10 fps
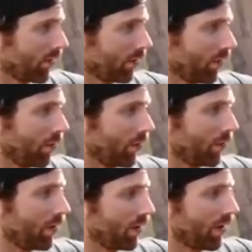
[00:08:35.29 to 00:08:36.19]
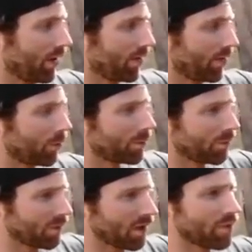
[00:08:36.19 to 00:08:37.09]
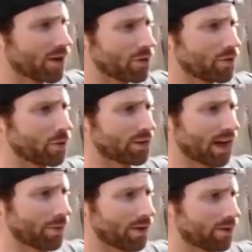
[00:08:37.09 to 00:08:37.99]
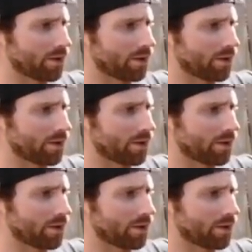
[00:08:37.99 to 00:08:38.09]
So if I do full-time it,